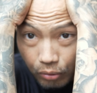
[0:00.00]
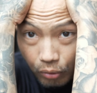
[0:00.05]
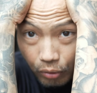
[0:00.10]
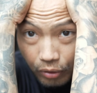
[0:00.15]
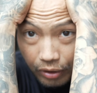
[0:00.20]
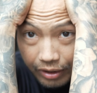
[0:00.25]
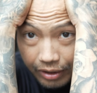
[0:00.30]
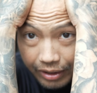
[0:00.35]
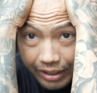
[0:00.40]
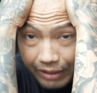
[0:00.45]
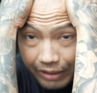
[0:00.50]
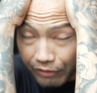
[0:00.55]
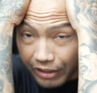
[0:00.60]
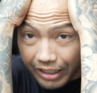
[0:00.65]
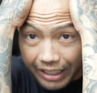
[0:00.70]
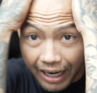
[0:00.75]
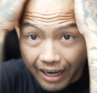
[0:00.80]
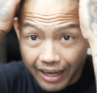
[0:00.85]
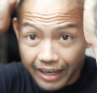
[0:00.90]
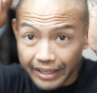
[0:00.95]
or even
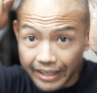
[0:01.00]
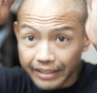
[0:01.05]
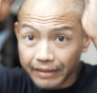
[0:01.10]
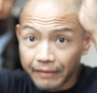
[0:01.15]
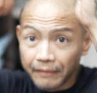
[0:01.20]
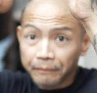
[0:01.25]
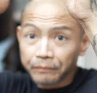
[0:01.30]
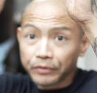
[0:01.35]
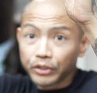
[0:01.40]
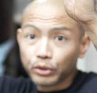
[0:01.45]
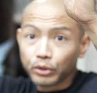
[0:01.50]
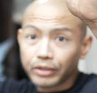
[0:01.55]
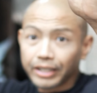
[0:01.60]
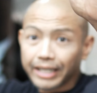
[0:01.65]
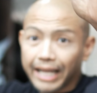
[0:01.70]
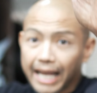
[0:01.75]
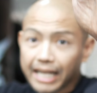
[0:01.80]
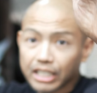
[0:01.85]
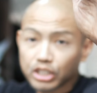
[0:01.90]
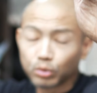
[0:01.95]
high, you can
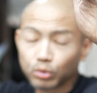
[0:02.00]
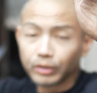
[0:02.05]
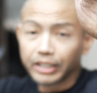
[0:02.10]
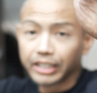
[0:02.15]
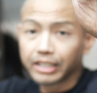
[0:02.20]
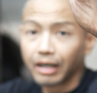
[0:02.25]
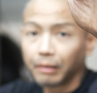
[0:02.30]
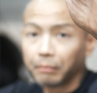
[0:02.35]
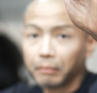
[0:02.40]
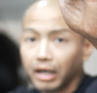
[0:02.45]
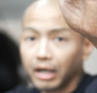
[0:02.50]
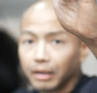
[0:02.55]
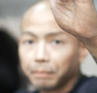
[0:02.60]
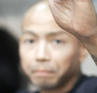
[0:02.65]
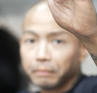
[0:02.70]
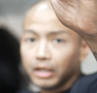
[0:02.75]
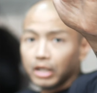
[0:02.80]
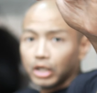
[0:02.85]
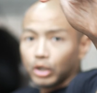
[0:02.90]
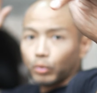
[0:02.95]
actually come
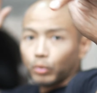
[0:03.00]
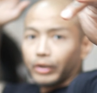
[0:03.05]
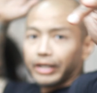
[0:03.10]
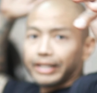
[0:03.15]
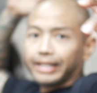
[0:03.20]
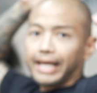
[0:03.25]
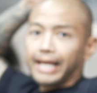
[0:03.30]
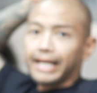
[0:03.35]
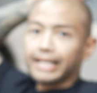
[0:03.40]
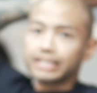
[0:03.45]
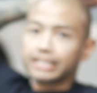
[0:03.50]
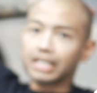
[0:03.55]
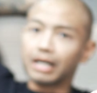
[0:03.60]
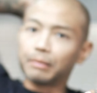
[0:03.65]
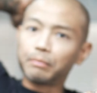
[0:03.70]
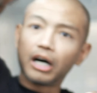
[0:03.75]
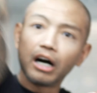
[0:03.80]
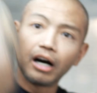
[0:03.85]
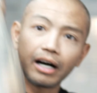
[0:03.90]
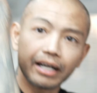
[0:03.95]
up with a
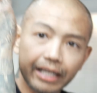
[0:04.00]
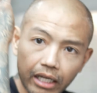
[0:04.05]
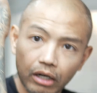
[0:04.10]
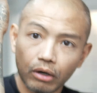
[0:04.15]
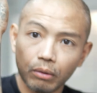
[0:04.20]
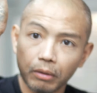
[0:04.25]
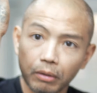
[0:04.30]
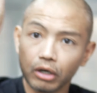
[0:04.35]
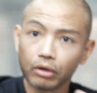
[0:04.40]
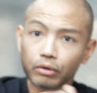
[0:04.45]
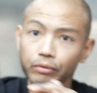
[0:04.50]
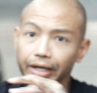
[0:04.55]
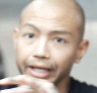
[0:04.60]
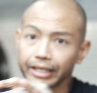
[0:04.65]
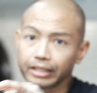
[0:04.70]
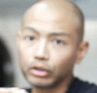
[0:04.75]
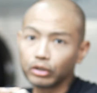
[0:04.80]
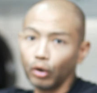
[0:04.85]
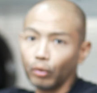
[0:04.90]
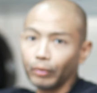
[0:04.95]
tomahawk elbow,
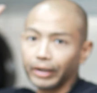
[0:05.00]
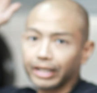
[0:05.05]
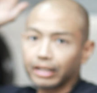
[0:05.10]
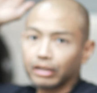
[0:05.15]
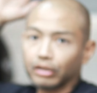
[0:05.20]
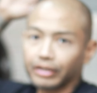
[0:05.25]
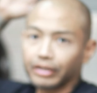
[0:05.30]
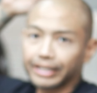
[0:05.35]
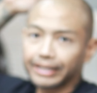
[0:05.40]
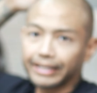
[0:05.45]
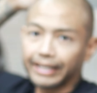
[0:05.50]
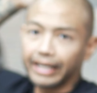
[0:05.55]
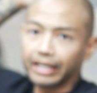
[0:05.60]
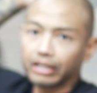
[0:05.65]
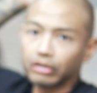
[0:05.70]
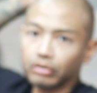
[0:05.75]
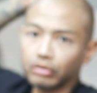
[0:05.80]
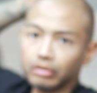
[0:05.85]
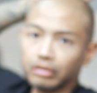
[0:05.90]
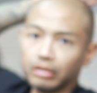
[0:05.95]
right? Look at the
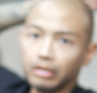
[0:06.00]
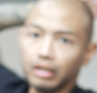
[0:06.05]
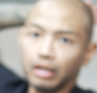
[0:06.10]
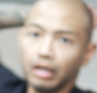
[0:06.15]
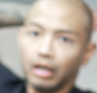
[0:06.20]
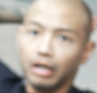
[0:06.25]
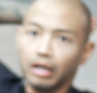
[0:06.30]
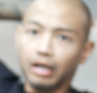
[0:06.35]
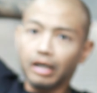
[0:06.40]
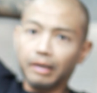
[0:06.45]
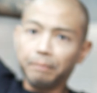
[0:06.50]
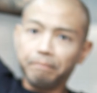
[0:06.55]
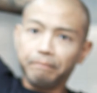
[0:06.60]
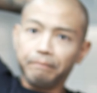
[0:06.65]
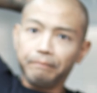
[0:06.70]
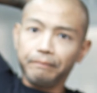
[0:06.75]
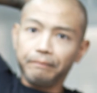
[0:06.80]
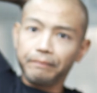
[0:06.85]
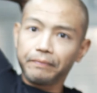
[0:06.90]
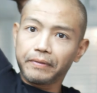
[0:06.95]
angle. Up,
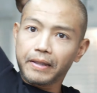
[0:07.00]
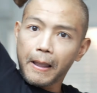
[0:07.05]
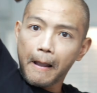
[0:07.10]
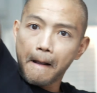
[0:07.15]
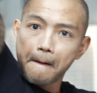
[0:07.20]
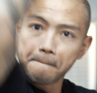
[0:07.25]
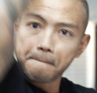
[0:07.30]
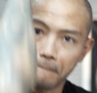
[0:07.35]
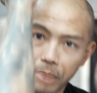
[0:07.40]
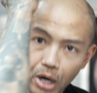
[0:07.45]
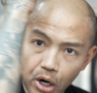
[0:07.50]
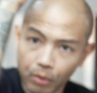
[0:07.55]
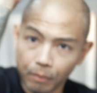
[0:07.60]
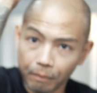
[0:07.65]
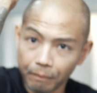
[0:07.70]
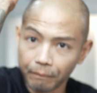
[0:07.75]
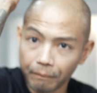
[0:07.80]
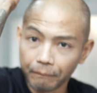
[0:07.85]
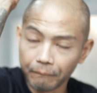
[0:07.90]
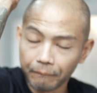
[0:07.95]

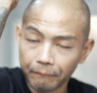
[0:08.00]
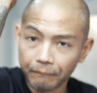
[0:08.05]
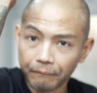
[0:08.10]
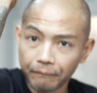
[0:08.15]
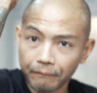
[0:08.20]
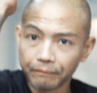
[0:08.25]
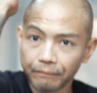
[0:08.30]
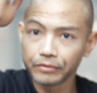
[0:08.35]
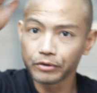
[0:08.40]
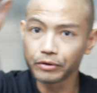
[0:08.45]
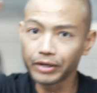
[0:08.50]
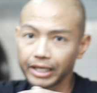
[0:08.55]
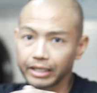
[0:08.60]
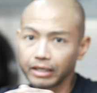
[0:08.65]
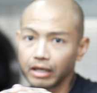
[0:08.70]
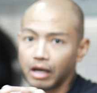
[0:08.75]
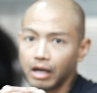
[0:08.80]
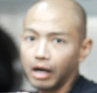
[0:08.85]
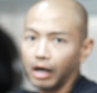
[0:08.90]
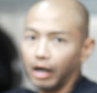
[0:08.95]
boom, right?
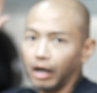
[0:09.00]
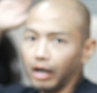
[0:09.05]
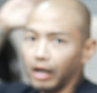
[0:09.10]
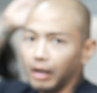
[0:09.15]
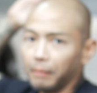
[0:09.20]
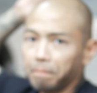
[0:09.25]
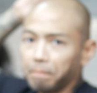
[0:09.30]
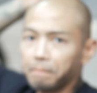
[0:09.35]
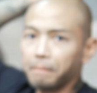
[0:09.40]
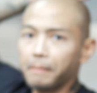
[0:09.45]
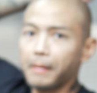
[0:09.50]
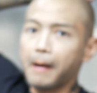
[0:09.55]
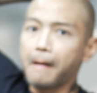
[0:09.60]
Up,